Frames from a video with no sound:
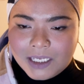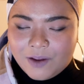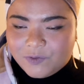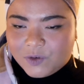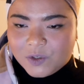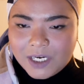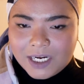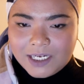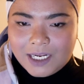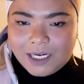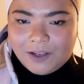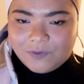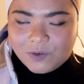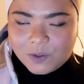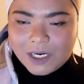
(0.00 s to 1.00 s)
have you done that?
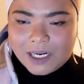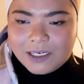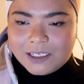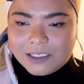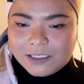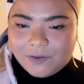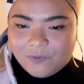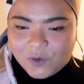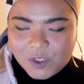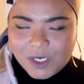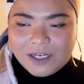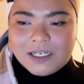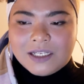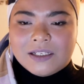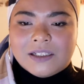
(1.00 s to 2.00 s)
Have you done this? Have you
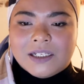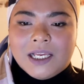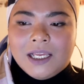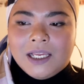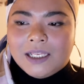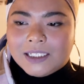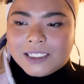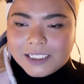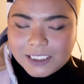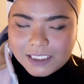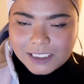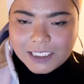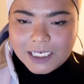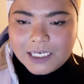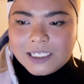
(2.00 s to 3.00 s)
done this? This
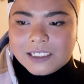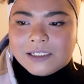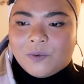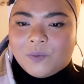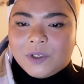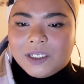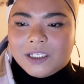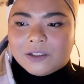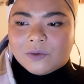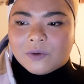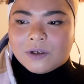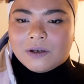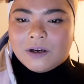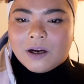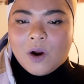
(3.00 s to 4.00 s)
is the list that we need to
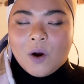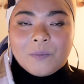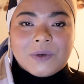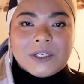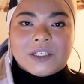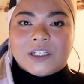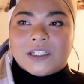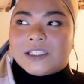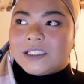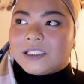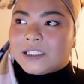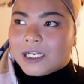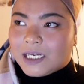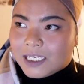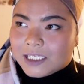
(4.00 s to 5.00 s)
accomplish. This is
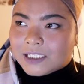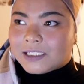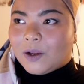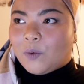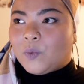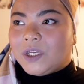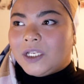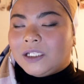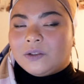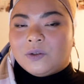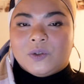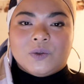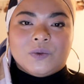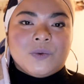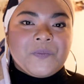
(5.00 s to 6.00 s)
the list that we need to
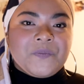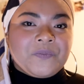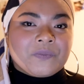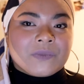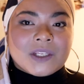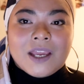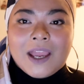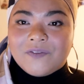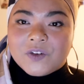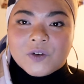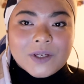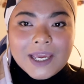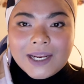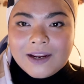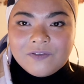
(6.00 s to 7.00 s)
do. Have you
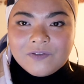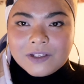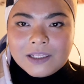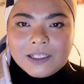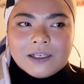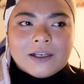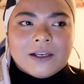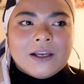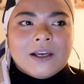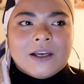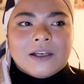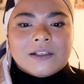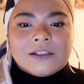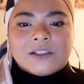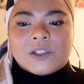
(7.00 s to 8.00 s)
get everything?
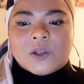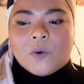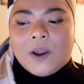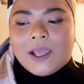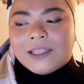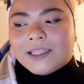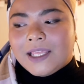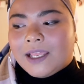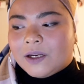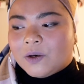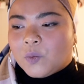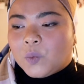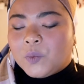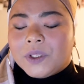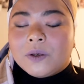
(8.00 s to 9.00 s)
So, and
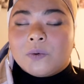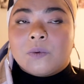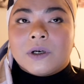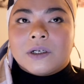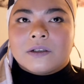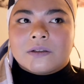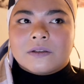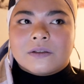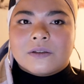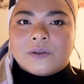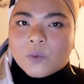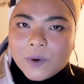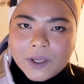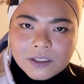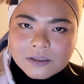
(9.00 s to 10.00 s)
then we worked so
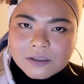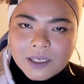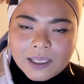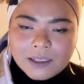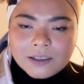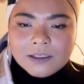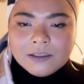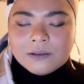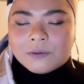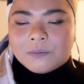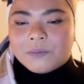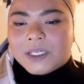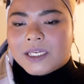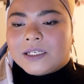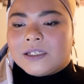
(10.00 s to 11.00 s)
well together,
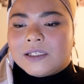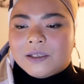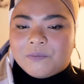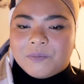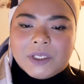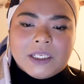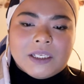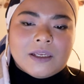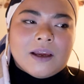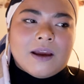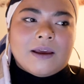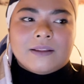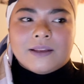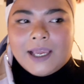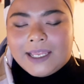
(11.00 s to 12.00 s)
me and the DP
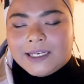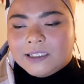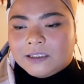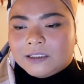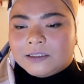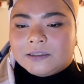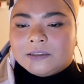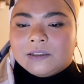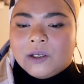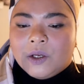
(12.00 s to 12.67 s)
and the editor.